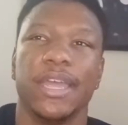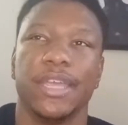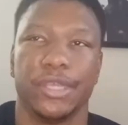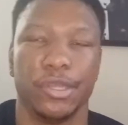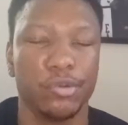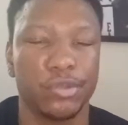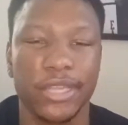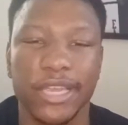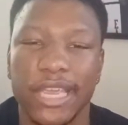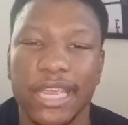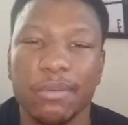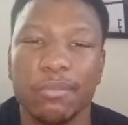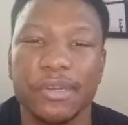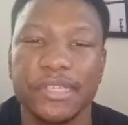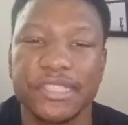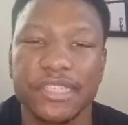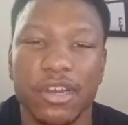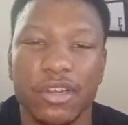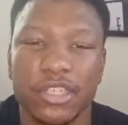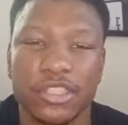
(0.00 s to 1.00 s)
You think he
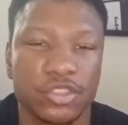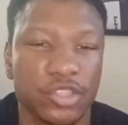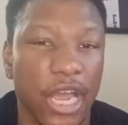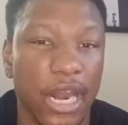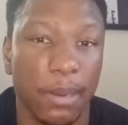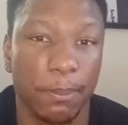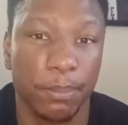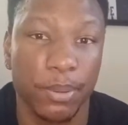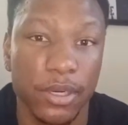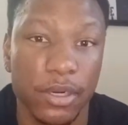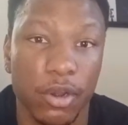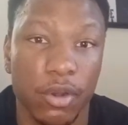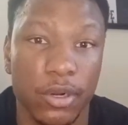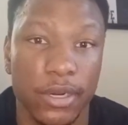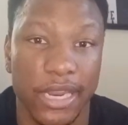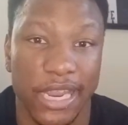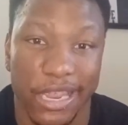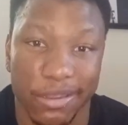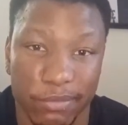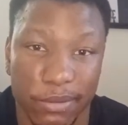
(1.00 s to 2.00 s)
wasn't going to try to put on an
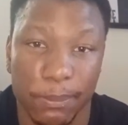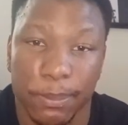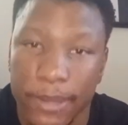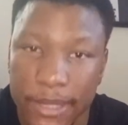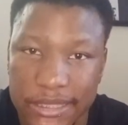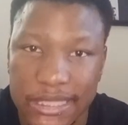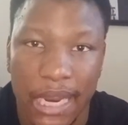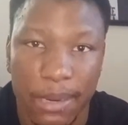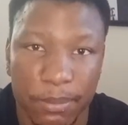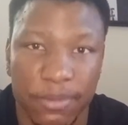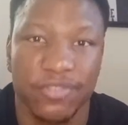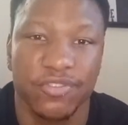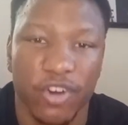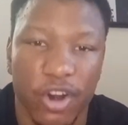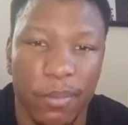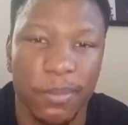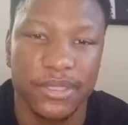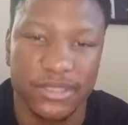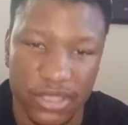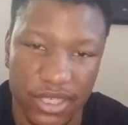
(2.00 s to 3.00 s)
MVP type
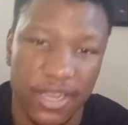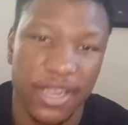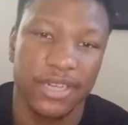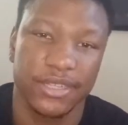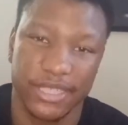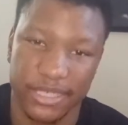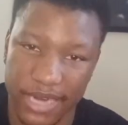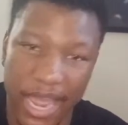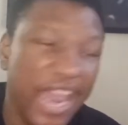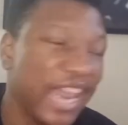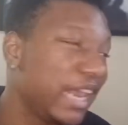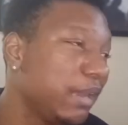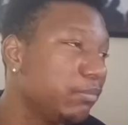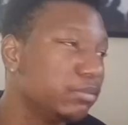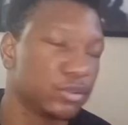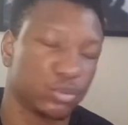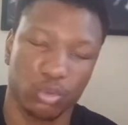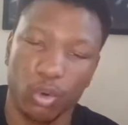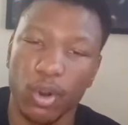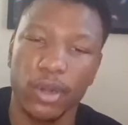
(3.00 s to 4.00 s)
performance the night he
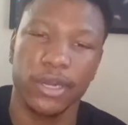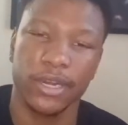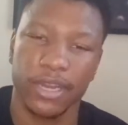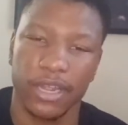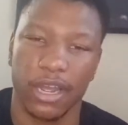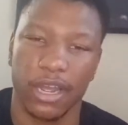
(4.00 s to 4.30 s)
was awarded